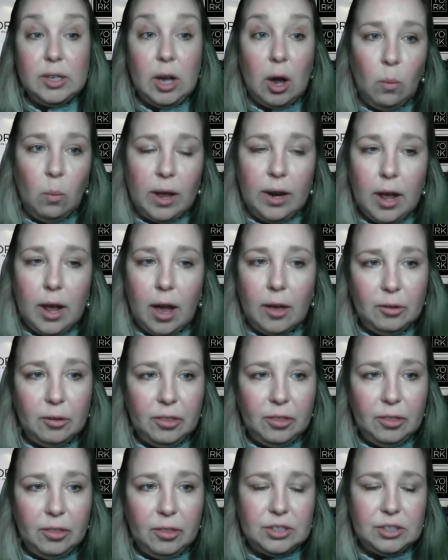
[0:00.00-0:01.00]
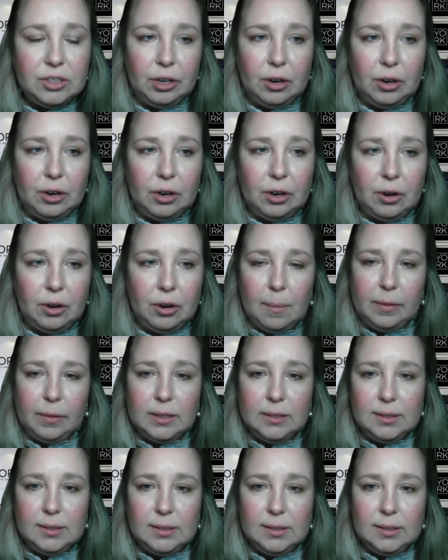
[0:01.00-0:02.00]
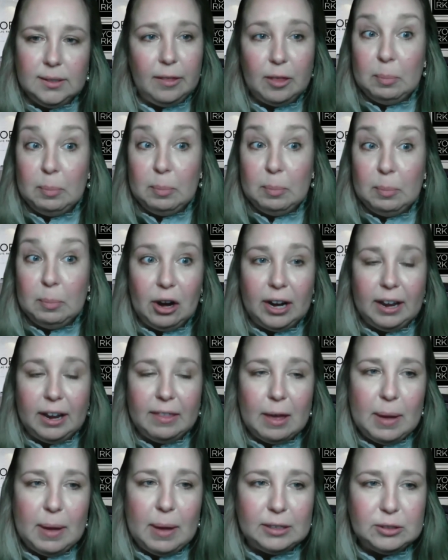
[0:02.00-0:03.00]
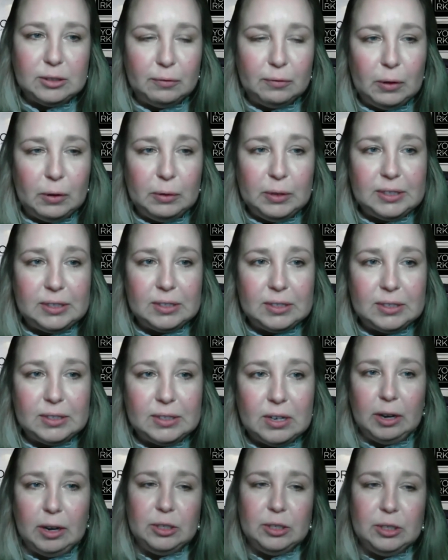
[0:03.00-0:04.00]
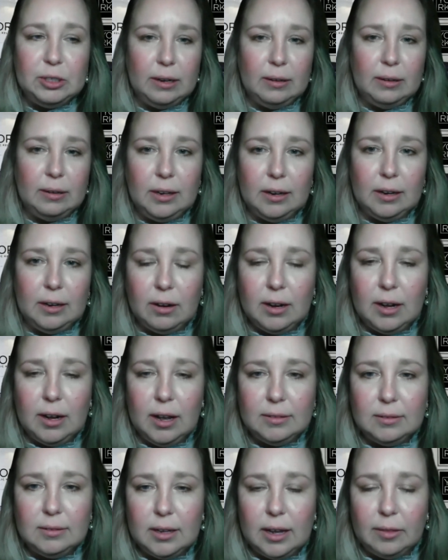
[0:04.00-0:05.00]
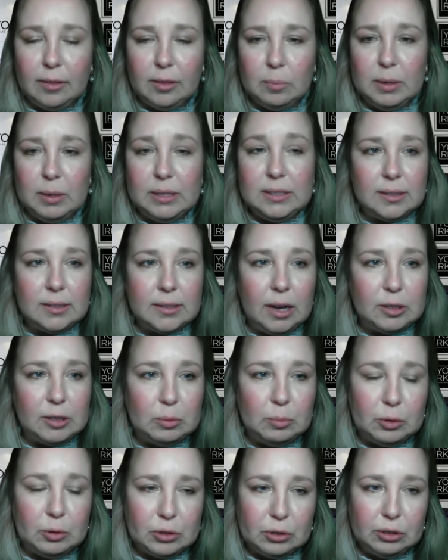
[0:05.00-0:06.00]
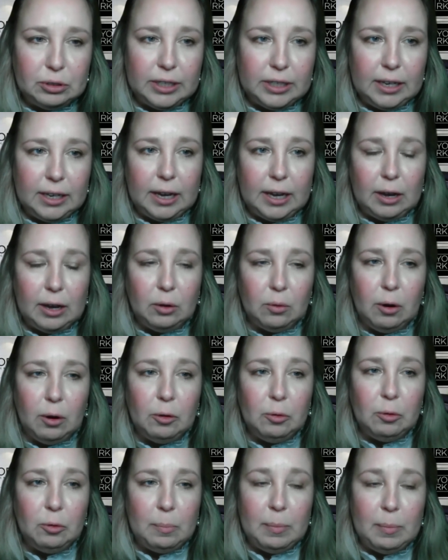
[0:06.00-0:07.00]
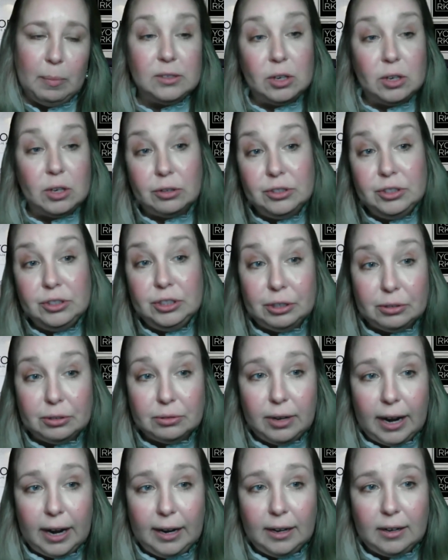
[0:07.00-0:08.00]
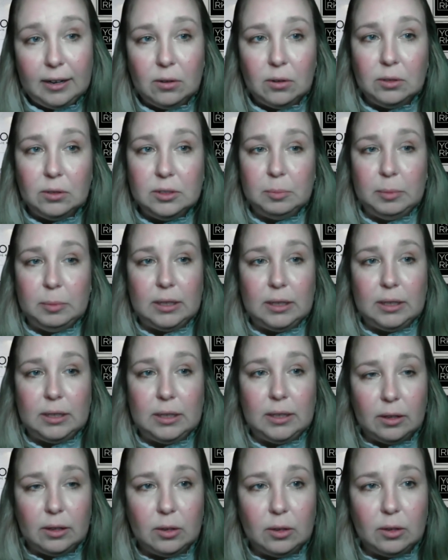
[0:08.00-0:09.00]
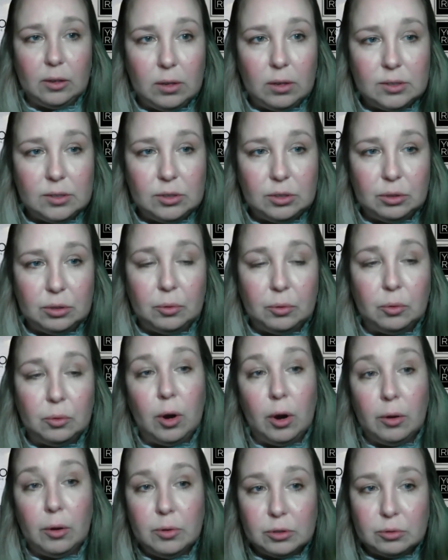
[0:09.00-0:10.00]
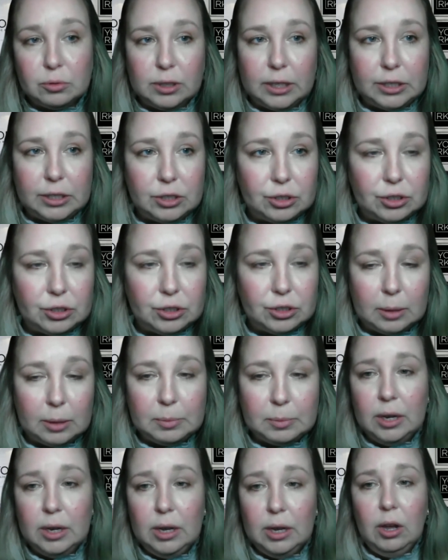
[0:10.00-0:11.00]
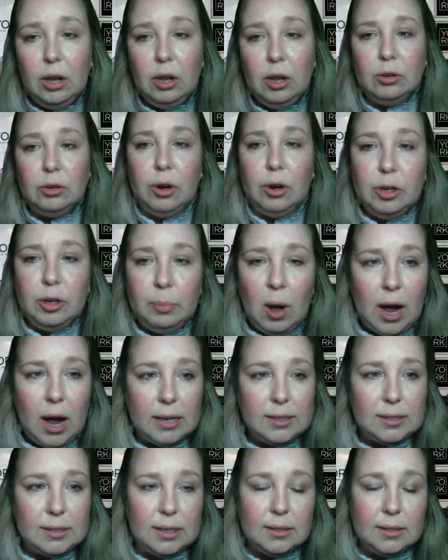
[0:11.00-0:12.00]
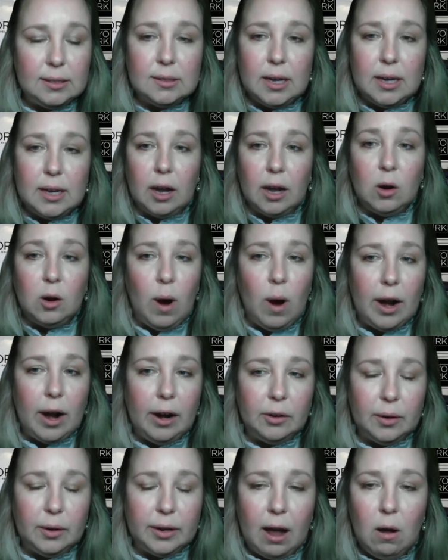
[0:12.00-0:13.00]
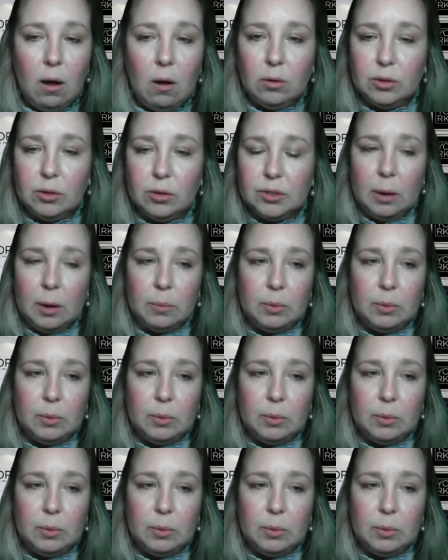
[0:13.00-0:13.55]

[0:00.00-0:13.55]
So one other thing too, and this is kind of the big area that banks are focused on. You mentioned, the business customers are looking at growth, but banks are too, right? Ultimately, the goal is to grow those relationships, grow deposits, acquire new account holders.